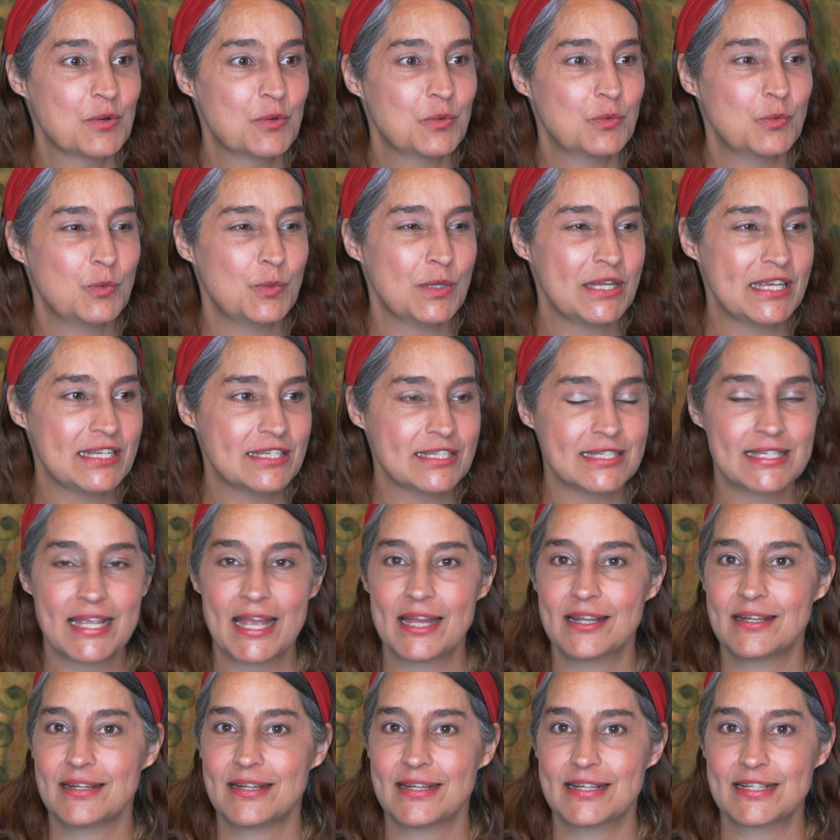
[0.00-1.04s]
we just
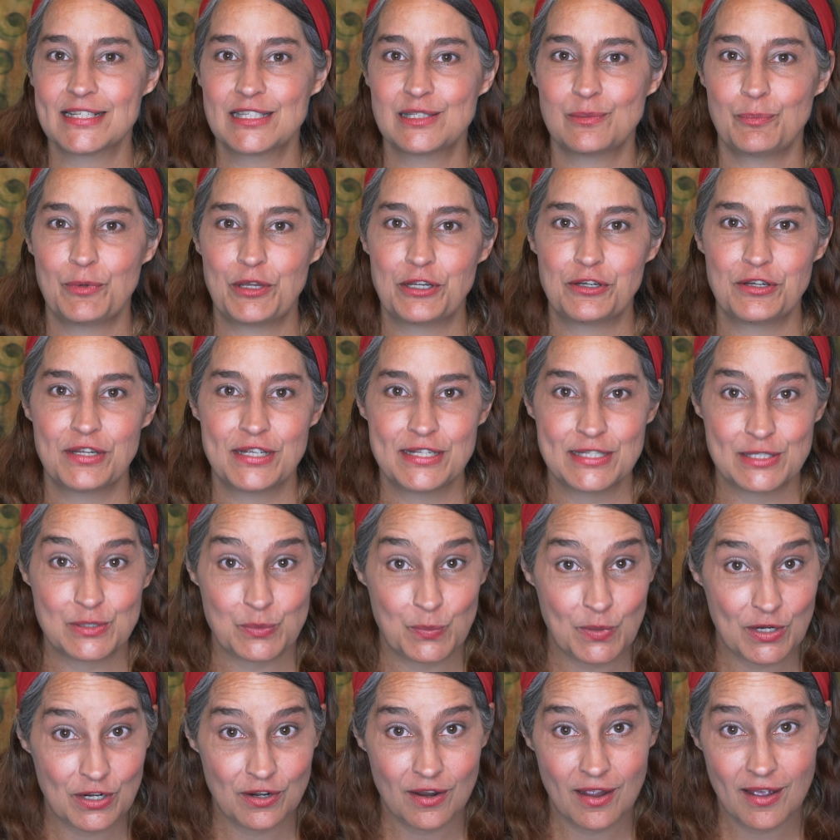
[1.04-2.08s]
had an experience
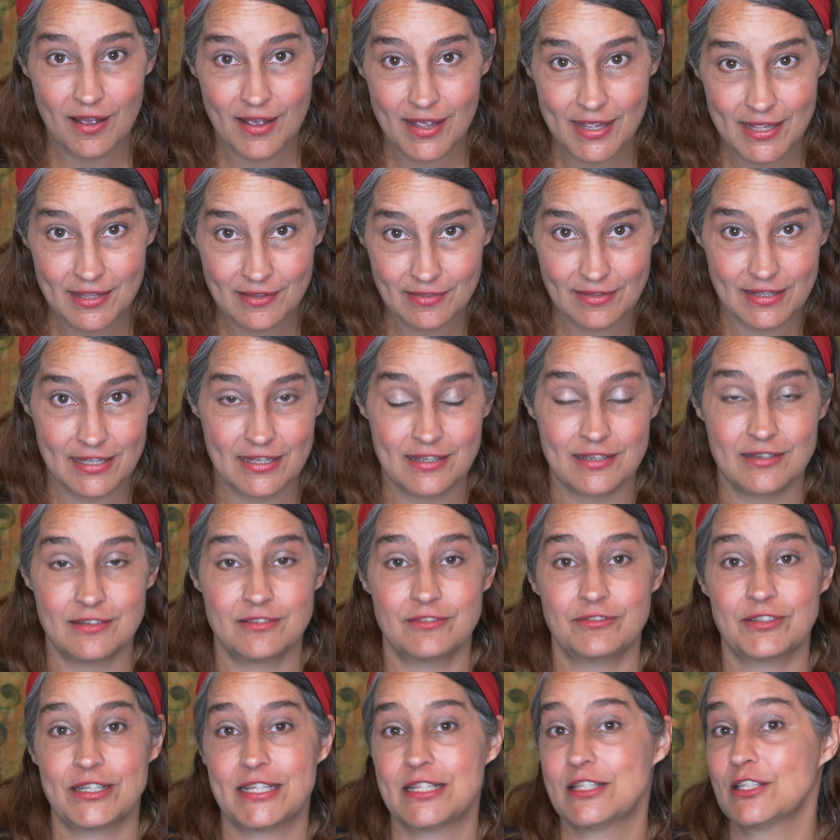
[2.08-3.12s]
where I
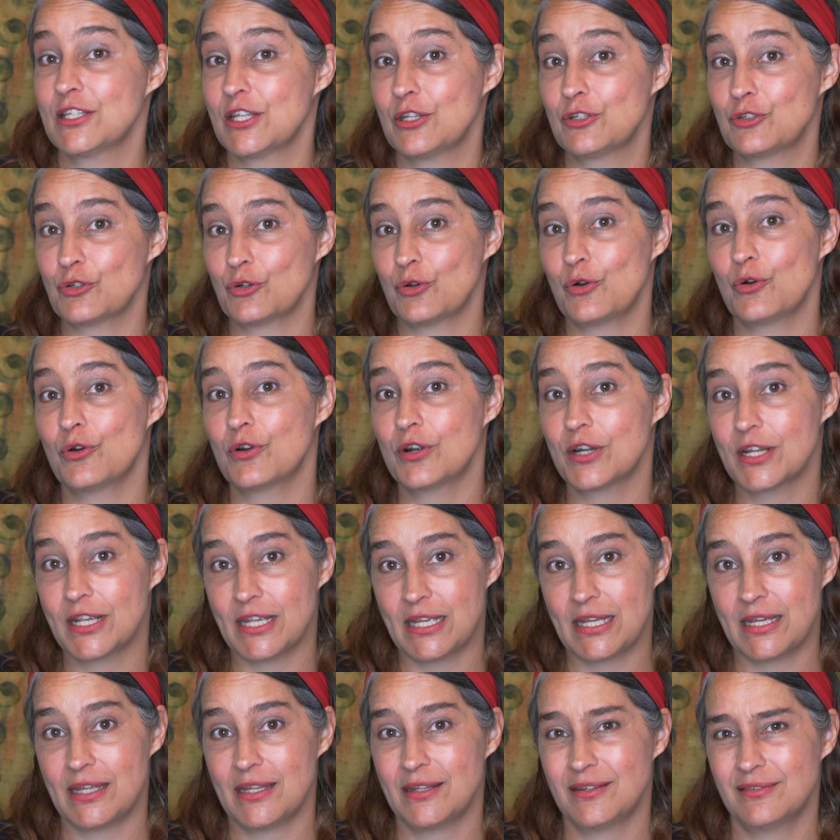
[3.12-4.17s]
live in Central
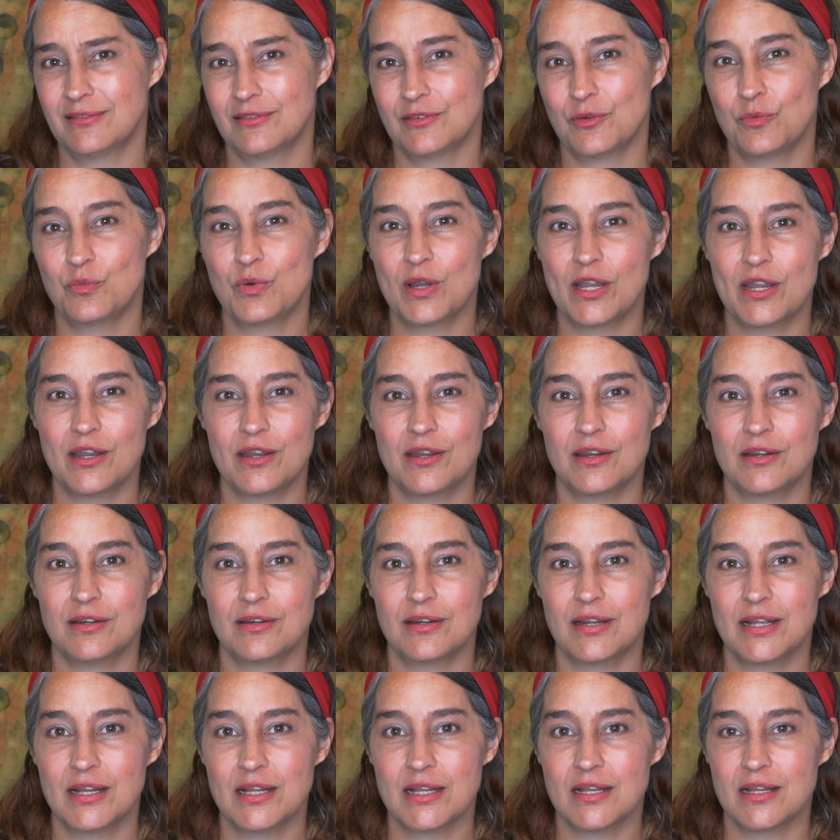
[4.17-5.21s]
Oregon
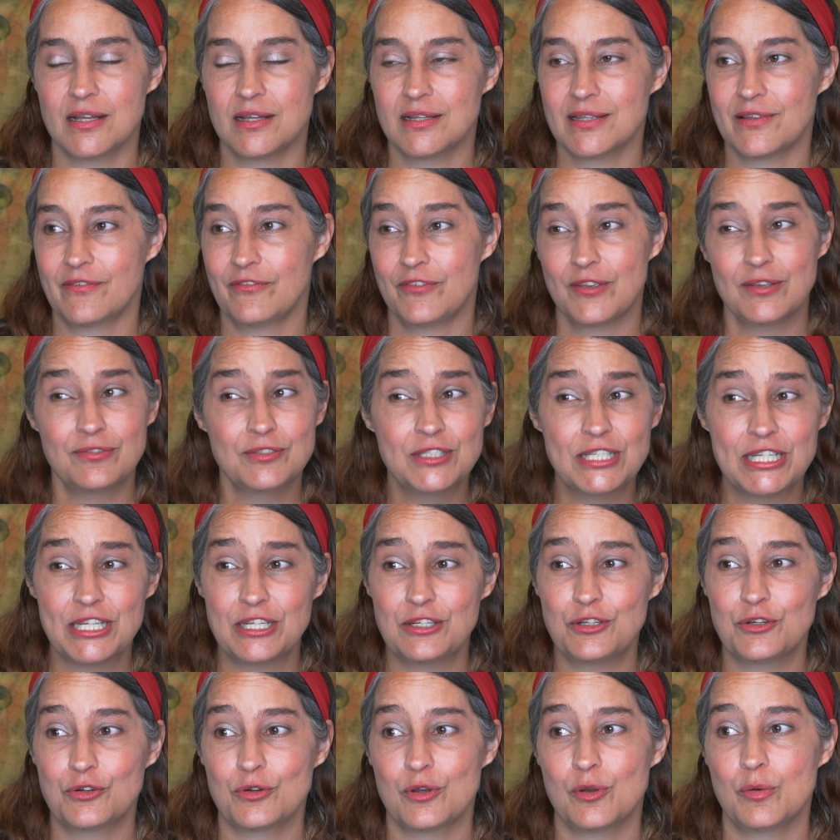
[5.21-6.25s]
where a
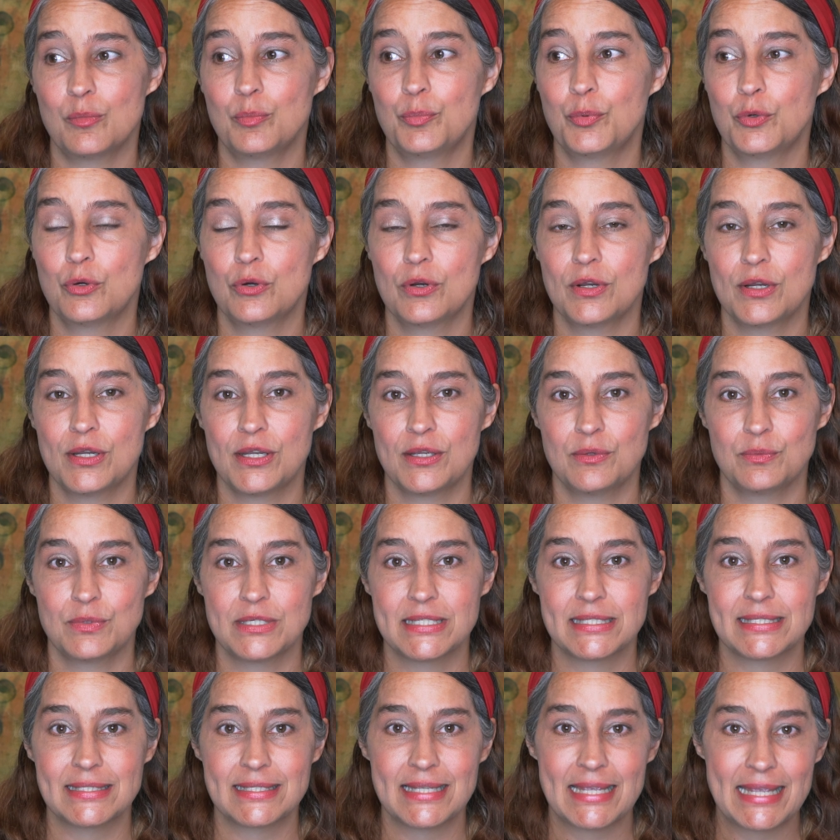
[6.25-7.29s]
15 year old boy
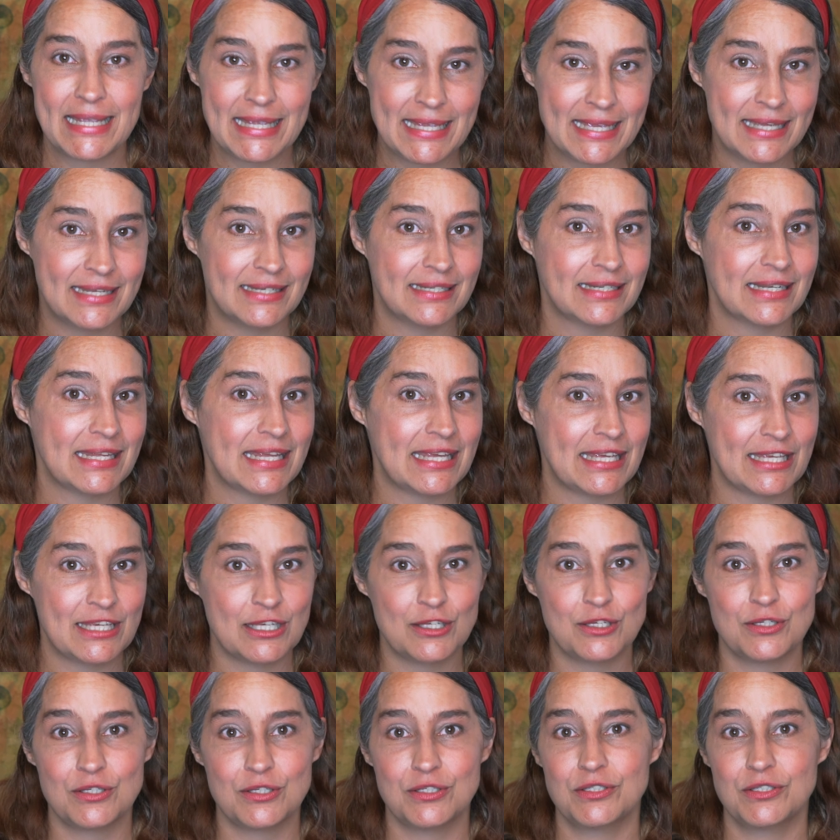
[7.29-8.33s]
was hit and
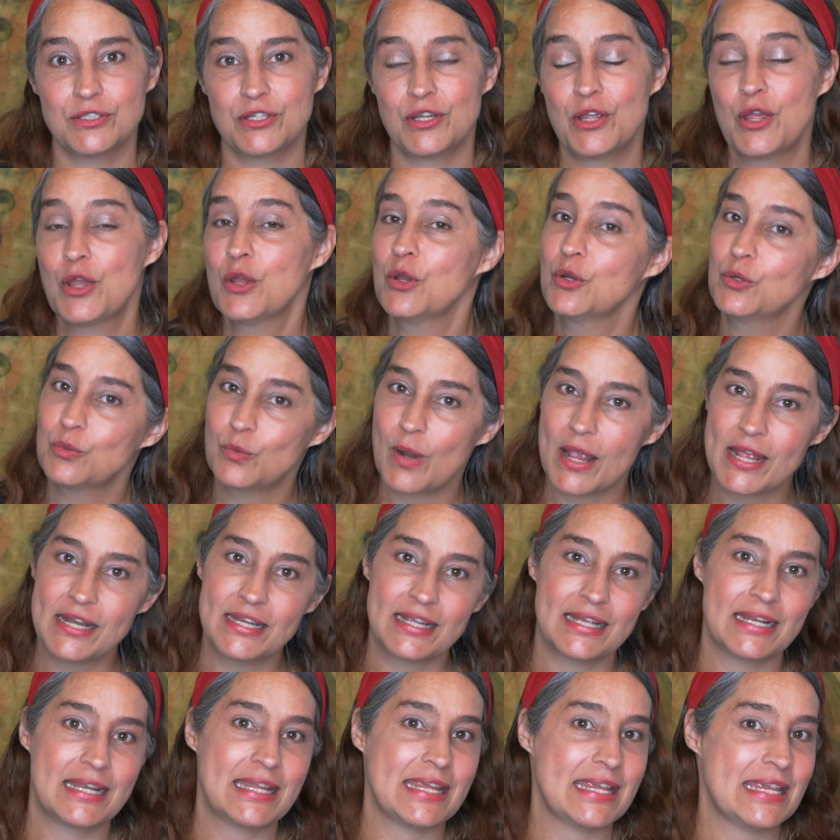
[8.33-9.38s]
killed
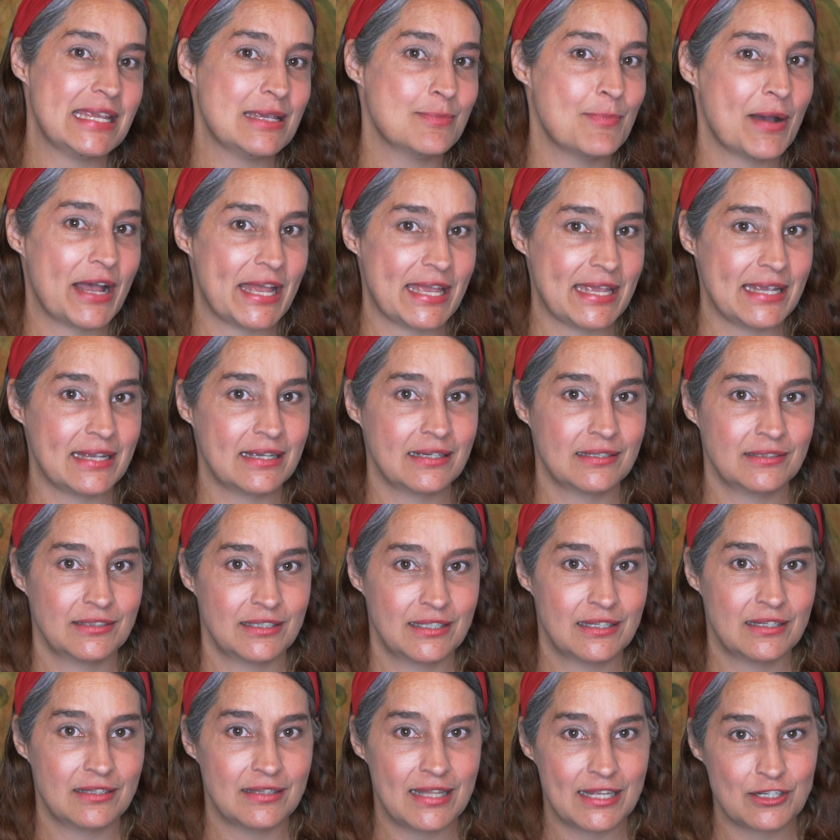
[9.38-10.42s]
riding an e bike,
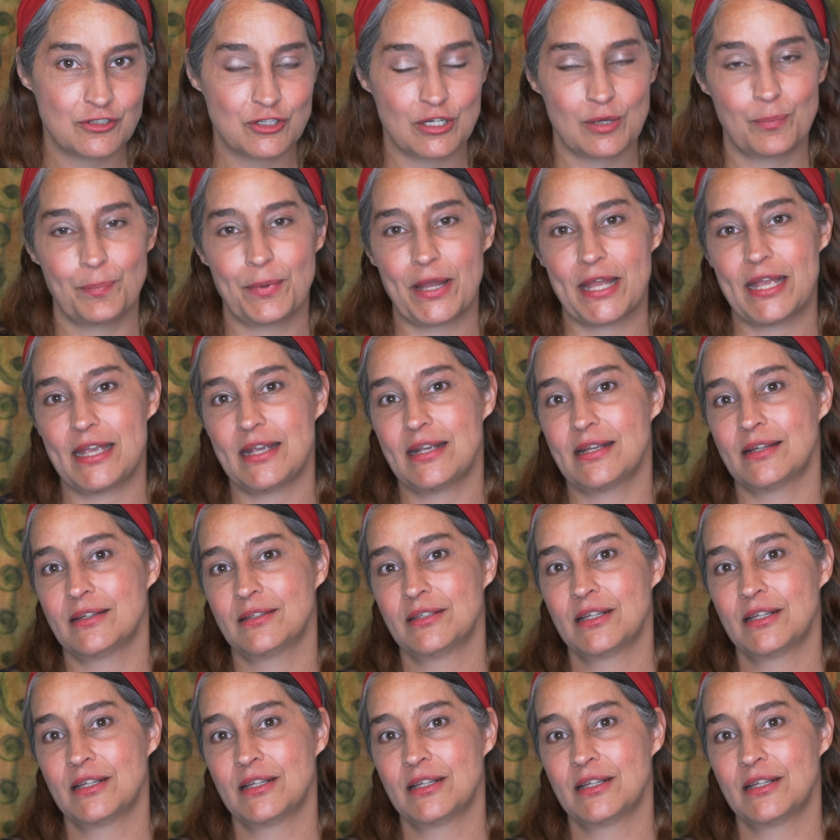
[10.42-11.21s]
an electric bike.